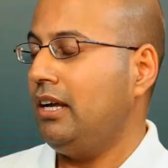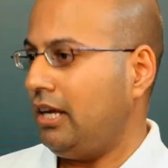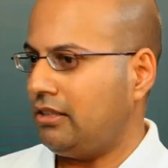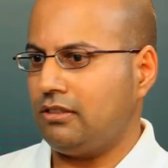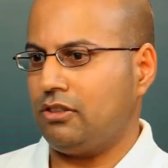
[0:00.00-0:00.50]

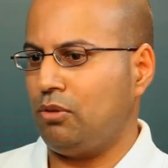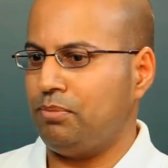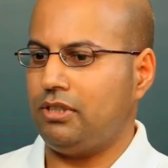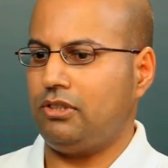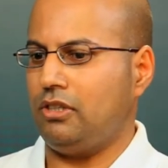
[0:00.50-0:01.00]
It is a
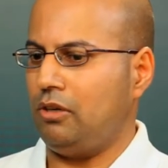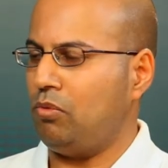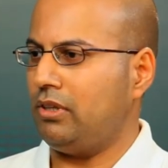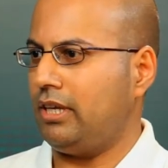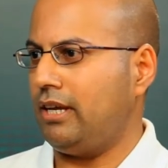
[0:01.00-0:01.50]
competition, and
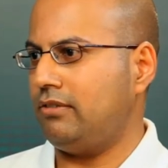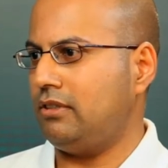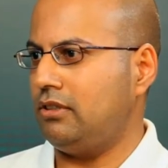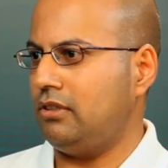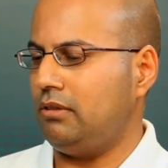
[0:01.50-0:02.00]
what they have to
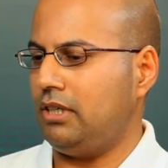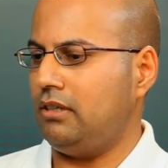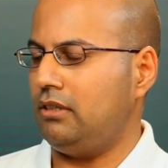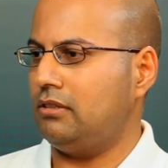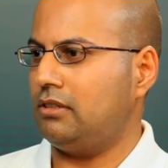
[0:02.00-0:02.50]
do
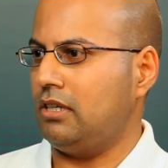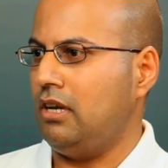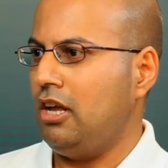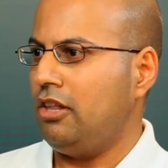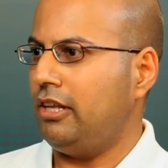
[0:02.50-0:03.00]
is
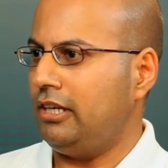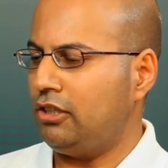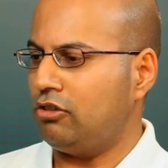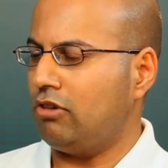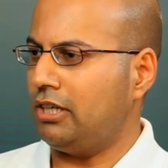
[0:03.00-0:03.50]
they need
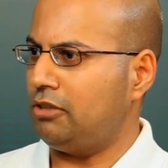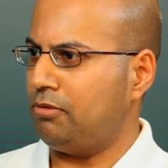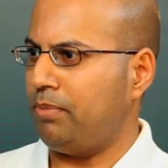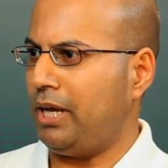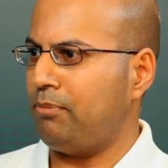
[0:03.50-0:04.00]
to write a
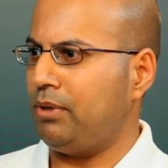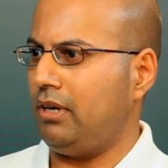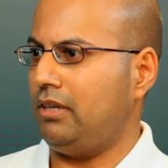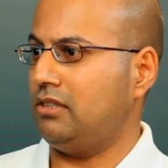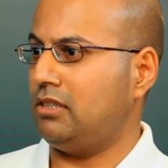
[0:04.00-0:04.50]
paper
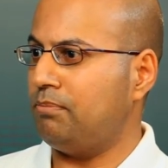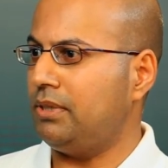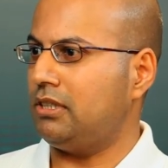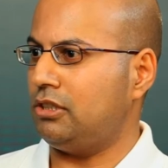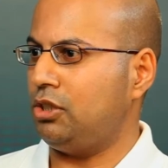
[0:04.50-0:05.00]
and
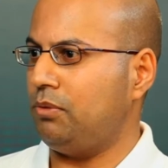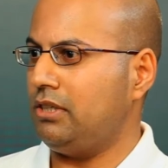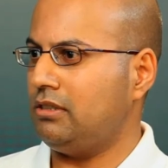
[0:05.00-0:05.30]
submit it to us.